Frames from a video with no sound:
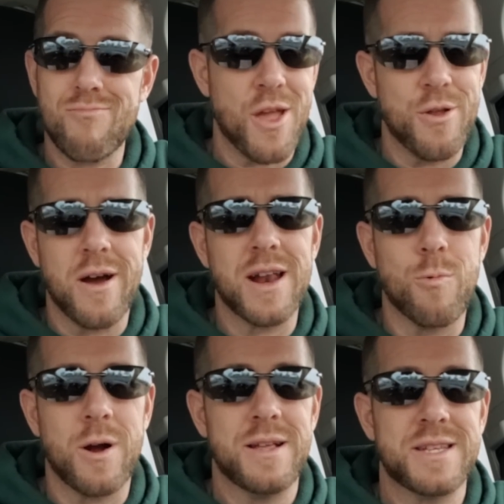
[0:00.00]
You're not going to
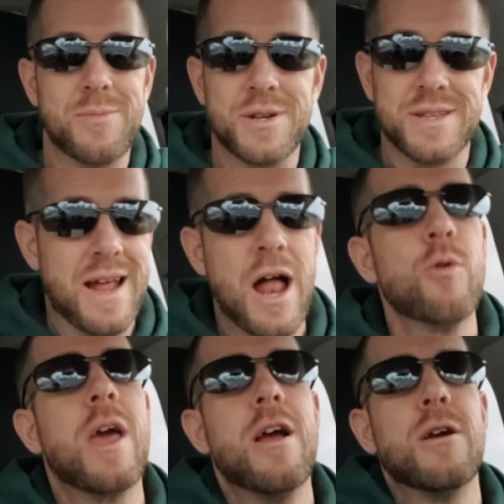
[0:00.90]
work at the same place. And I
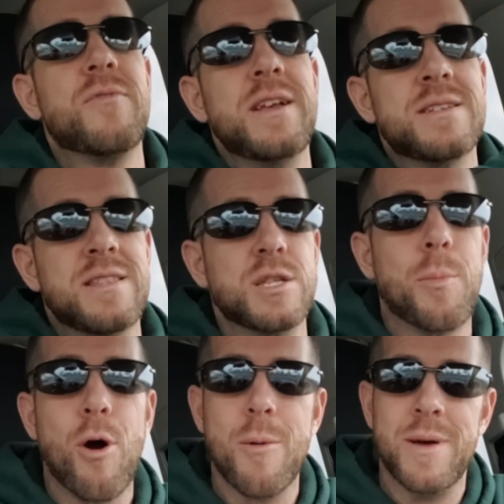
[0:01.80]
don't care if he's at the
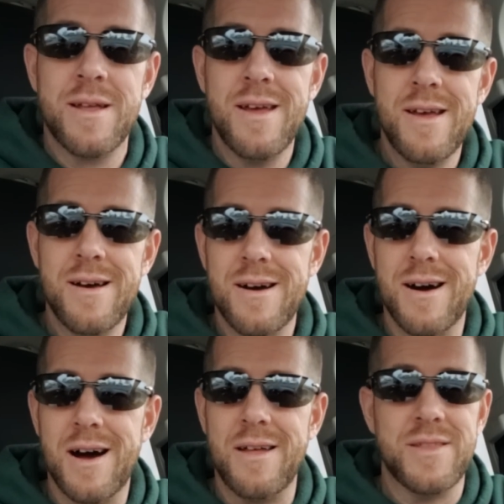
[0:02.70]
department
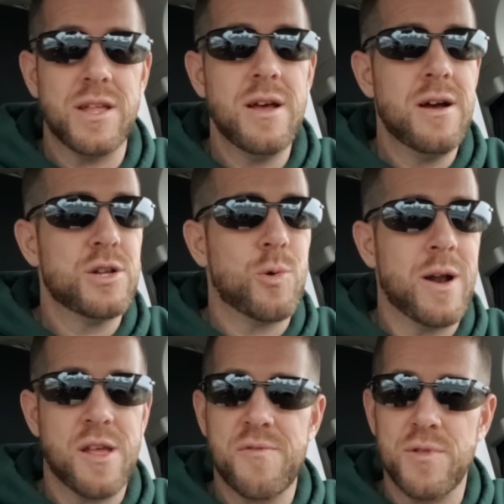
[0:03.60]
on the
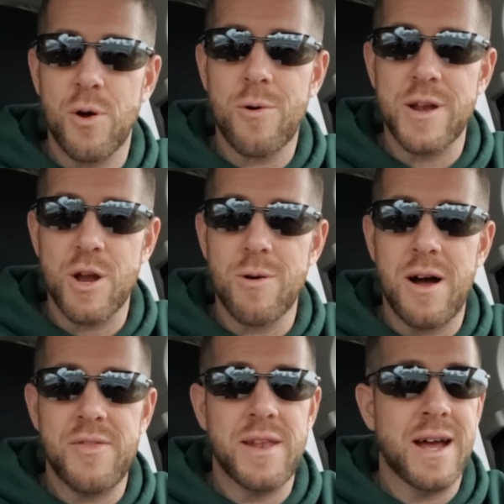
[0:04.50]
20th floor and you're
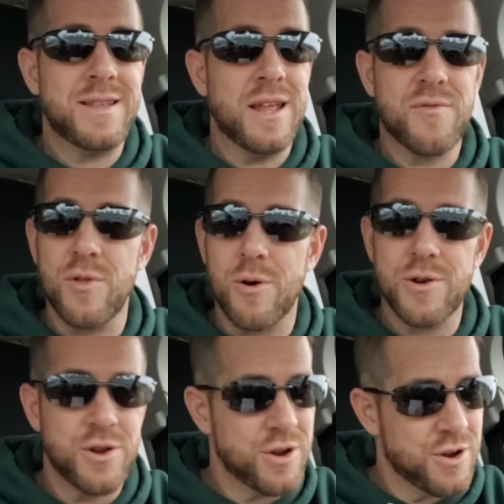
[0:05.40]
on the 19th
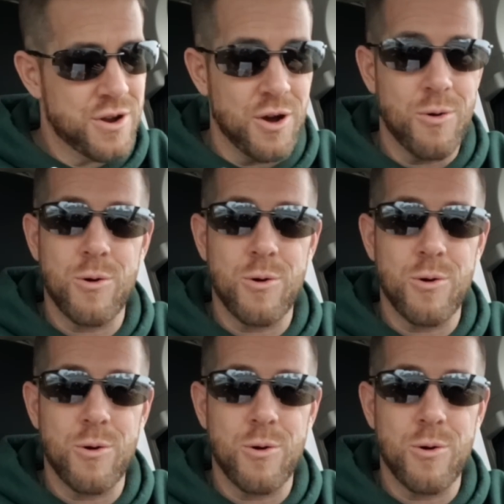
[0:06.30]
floor. No.